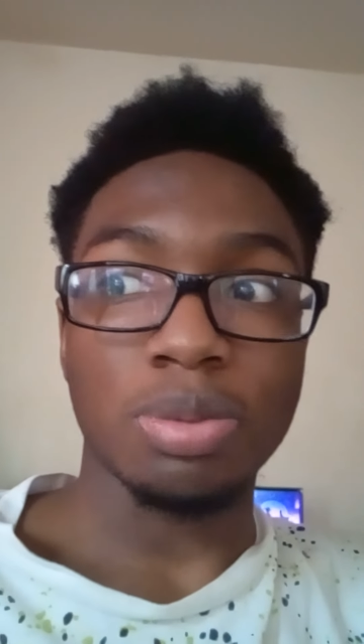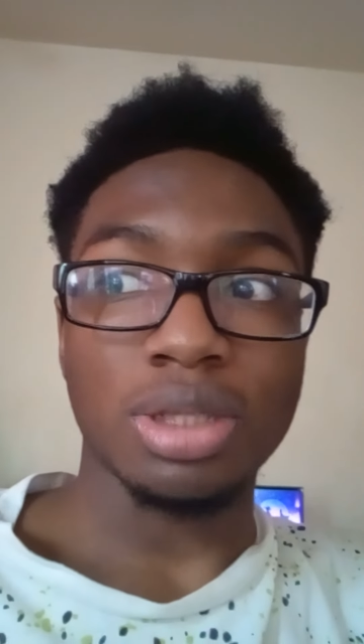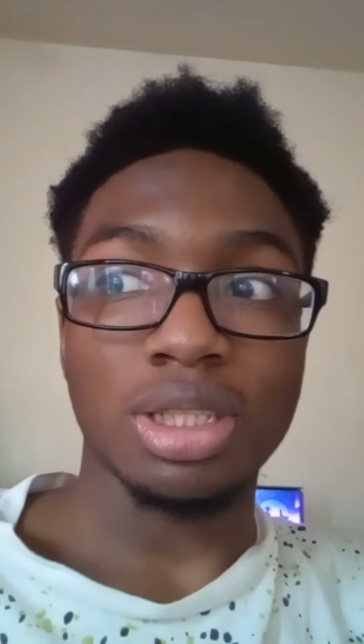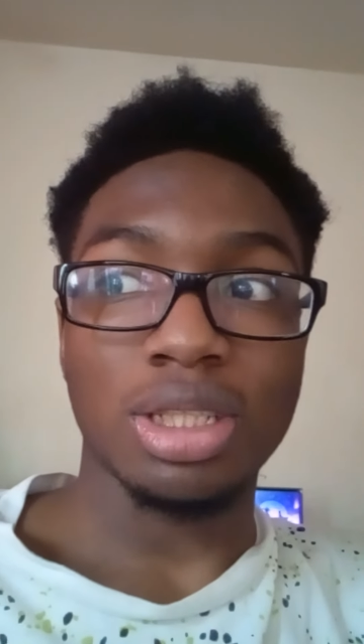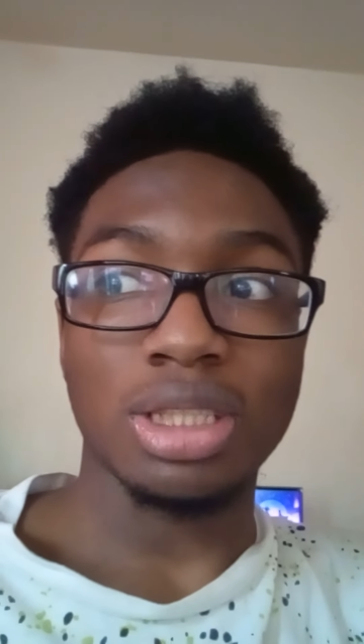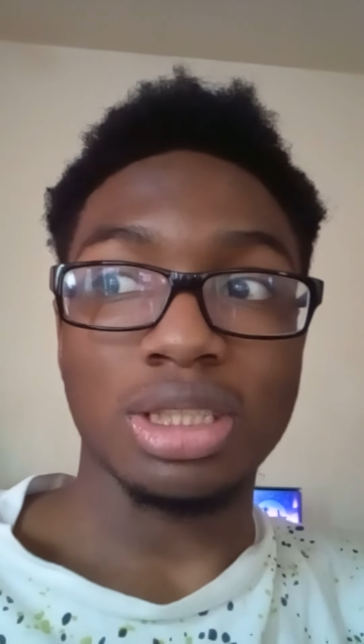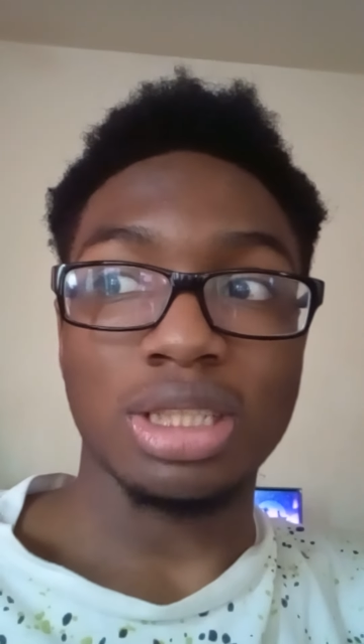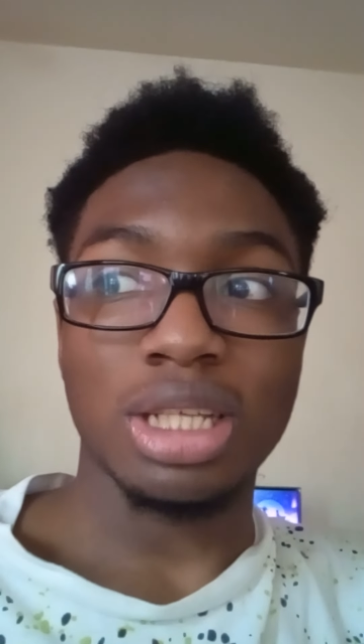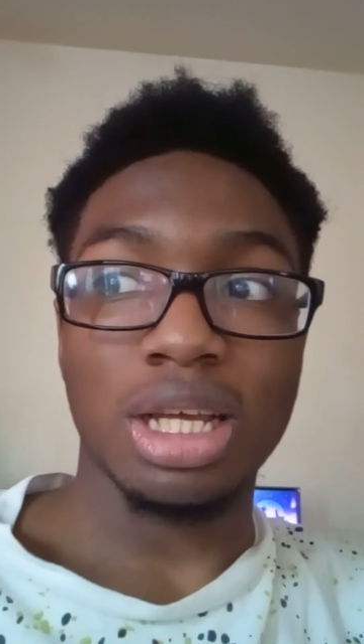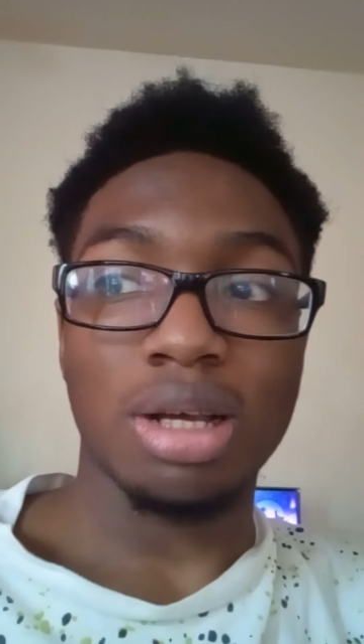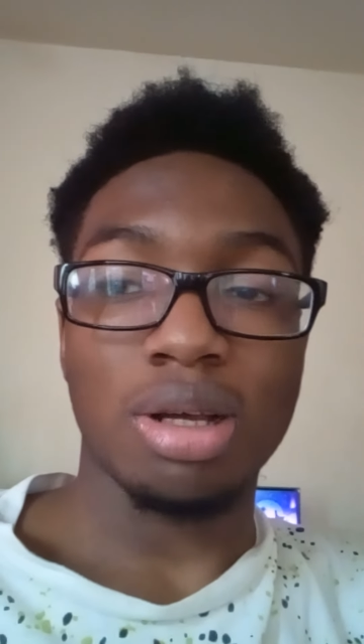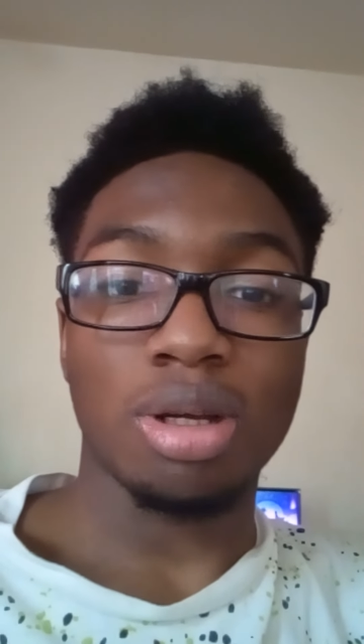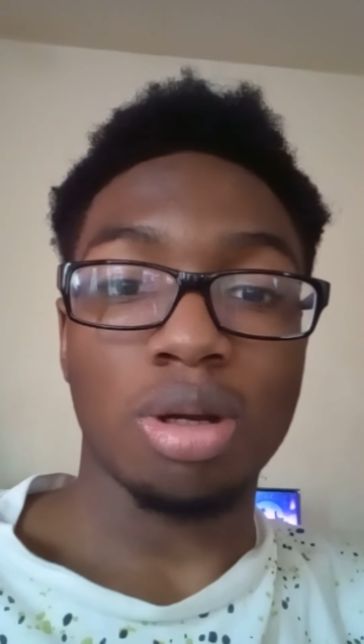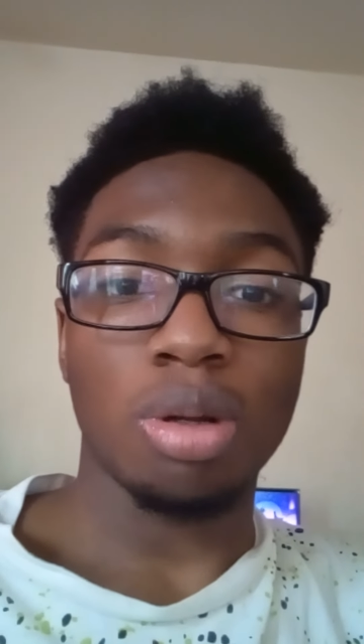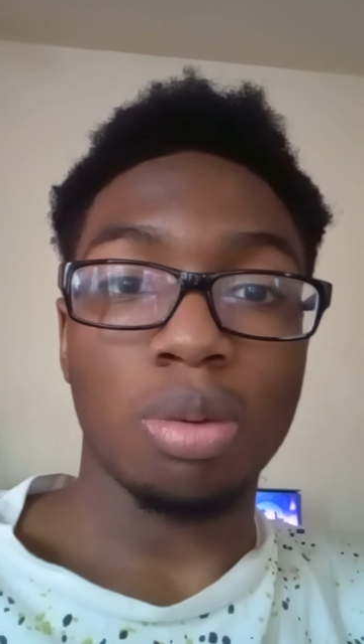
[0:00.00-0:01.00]
because
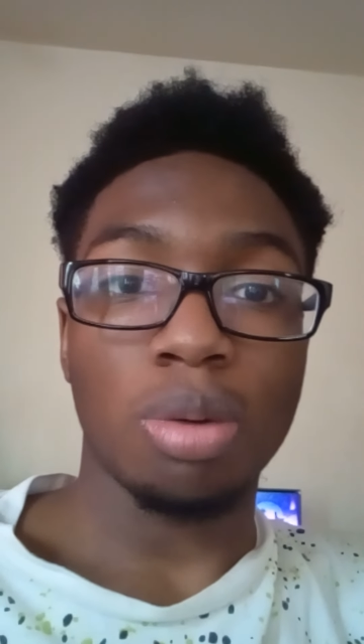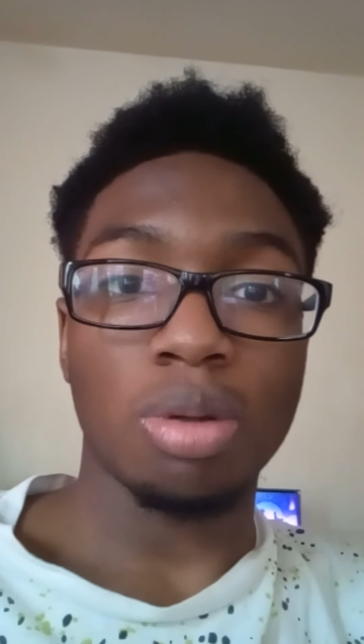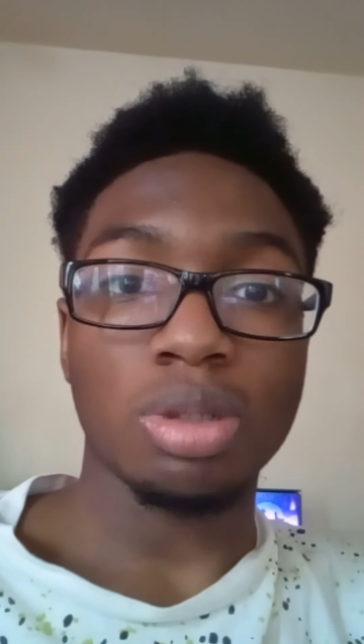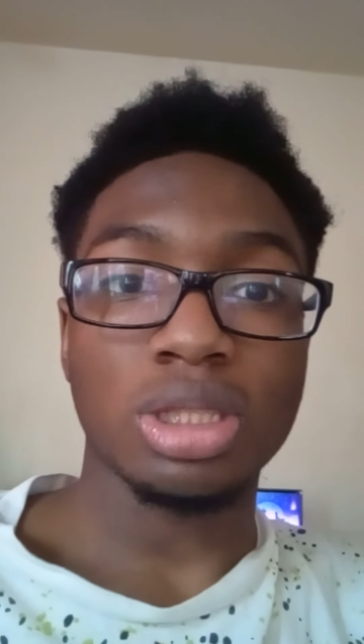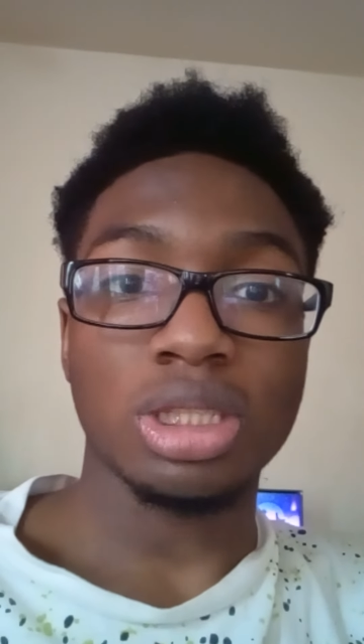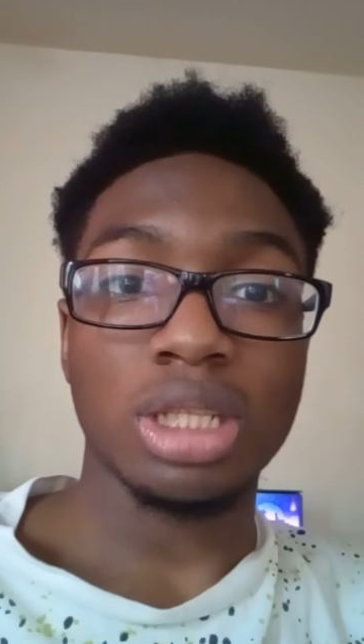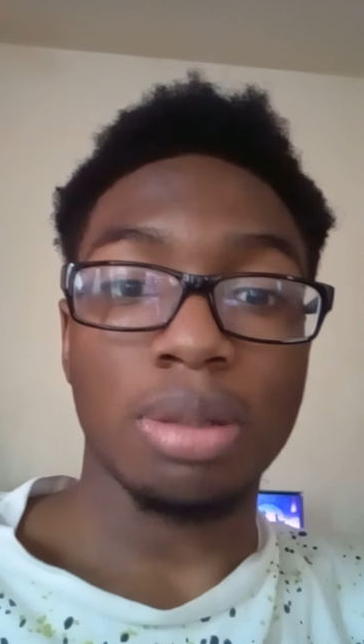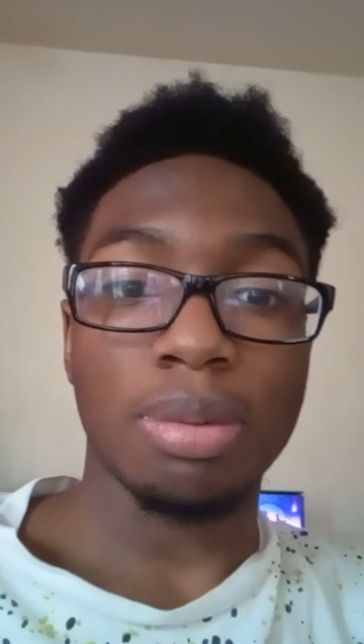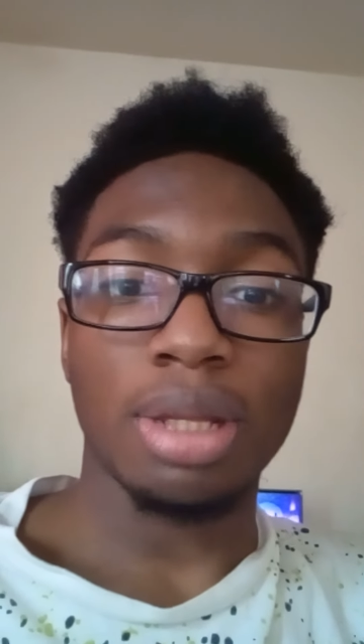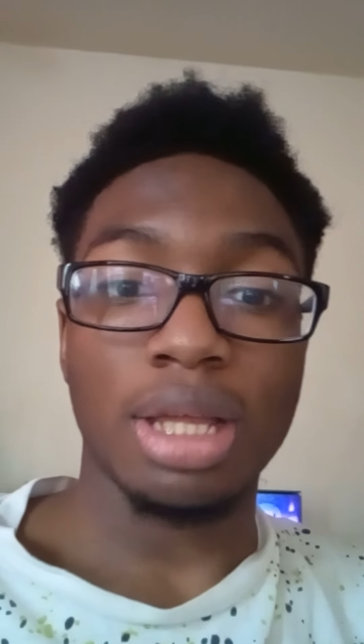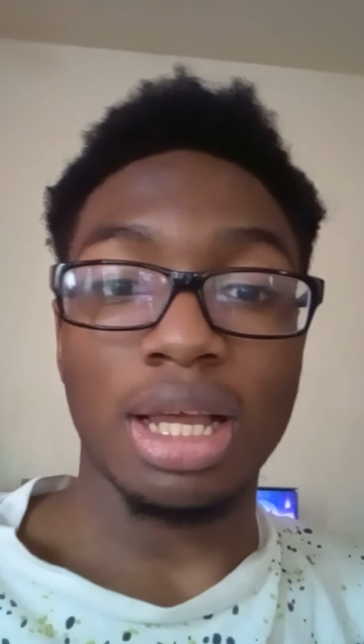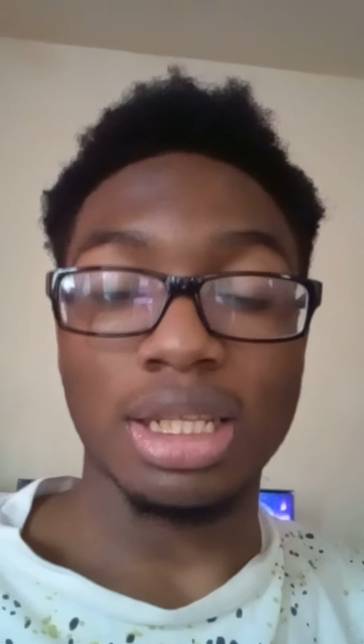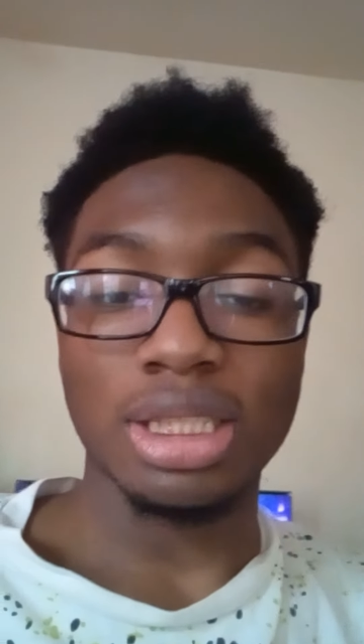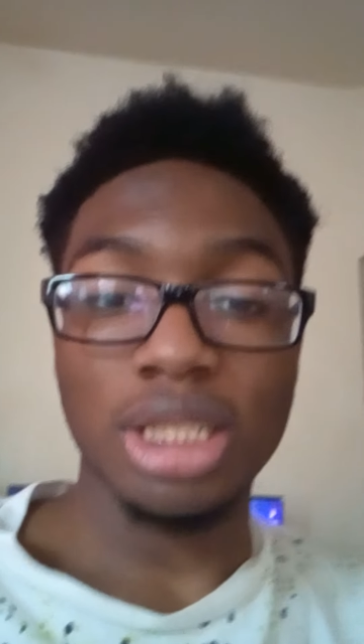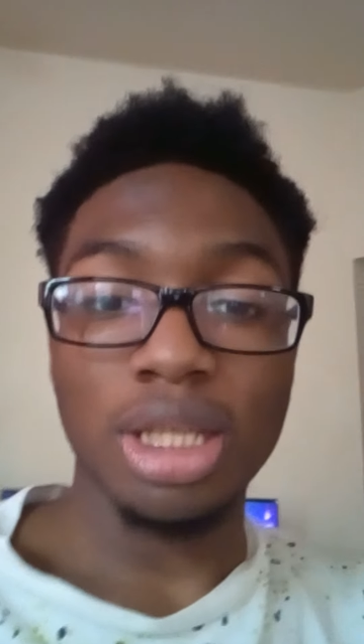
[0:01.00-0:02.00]
now Cody Rhodes
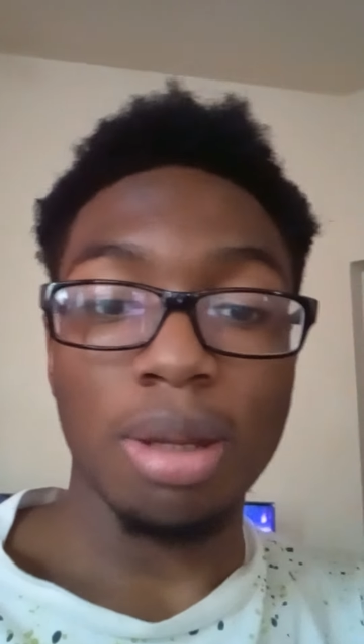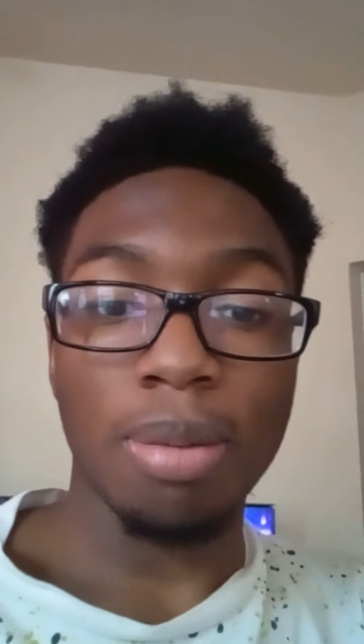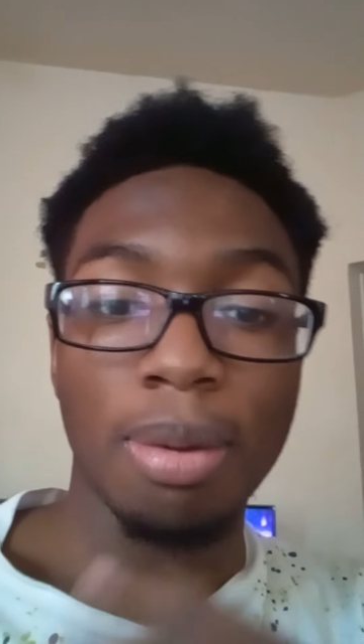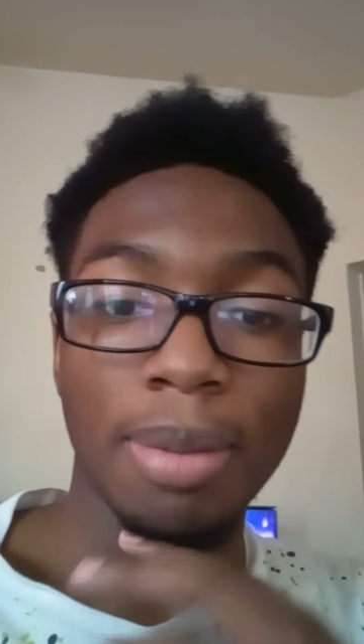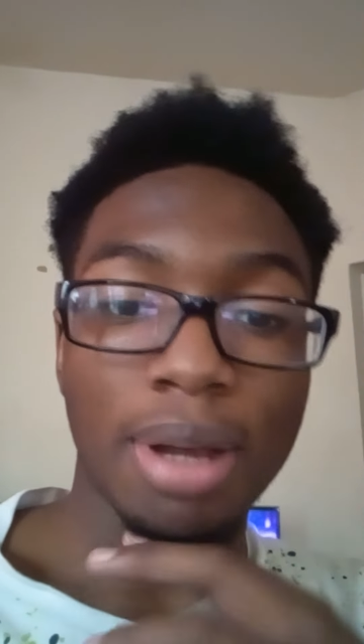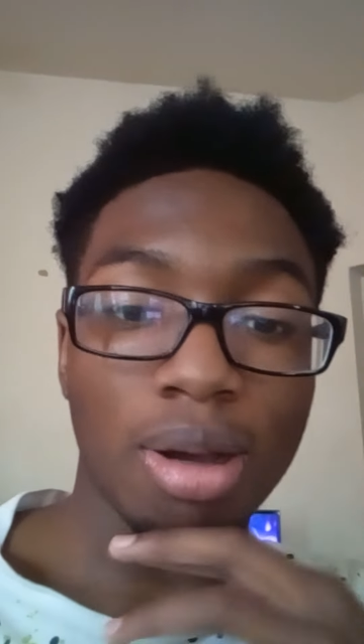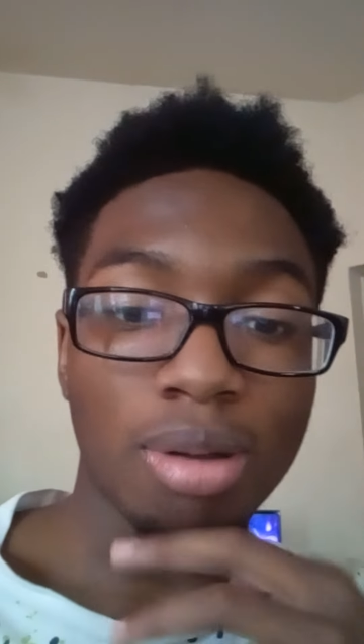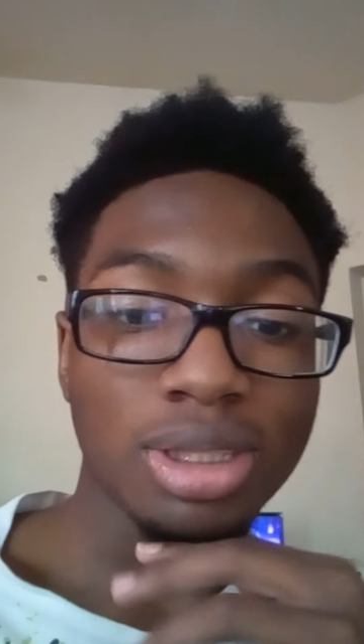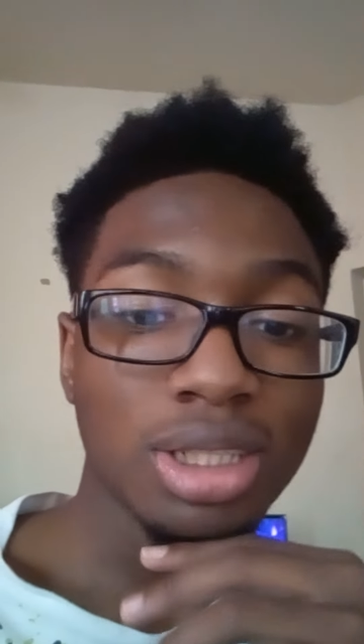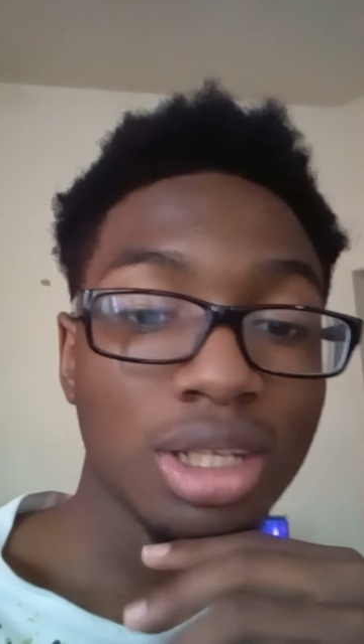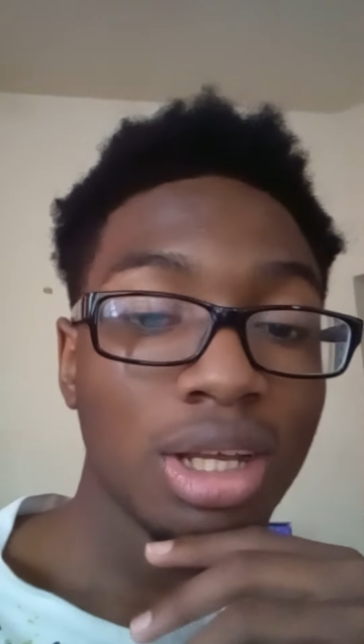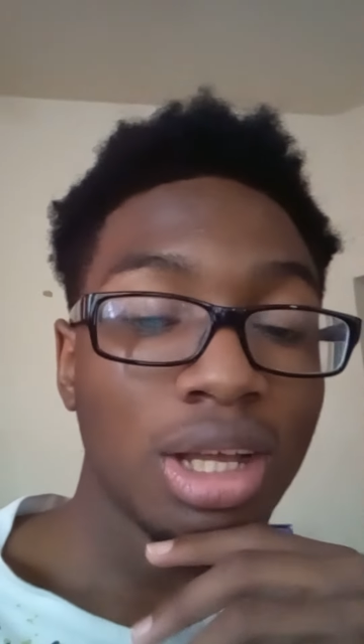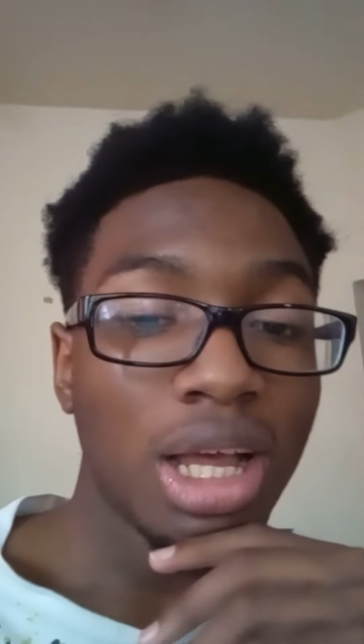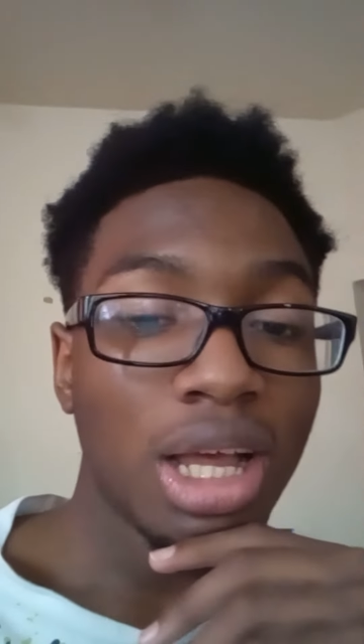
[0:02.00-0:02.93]
asked him about